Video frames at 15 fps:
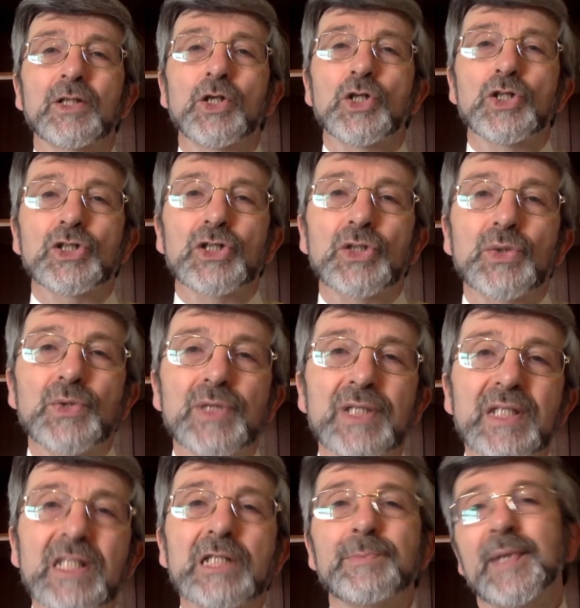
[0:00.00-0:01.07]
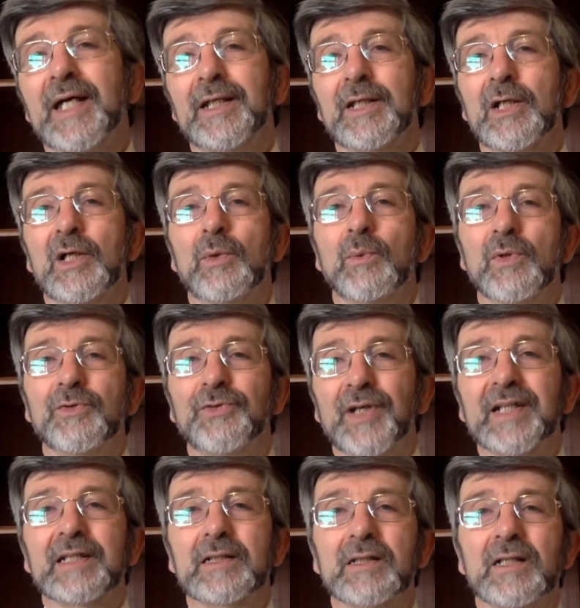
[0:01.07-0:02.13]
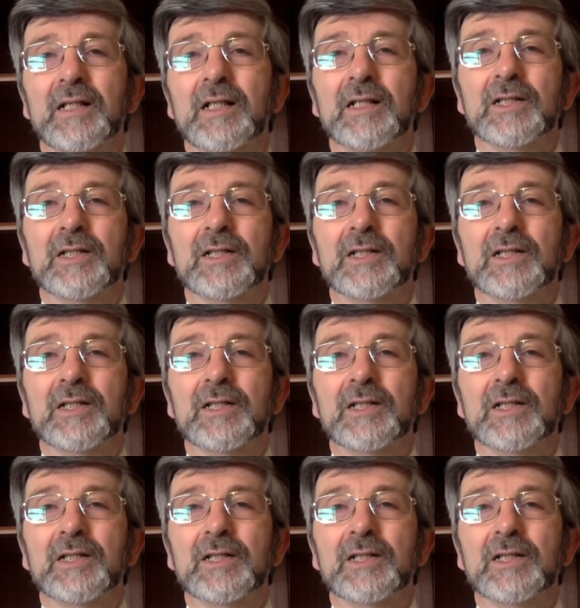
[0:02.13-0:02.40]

so these men were vital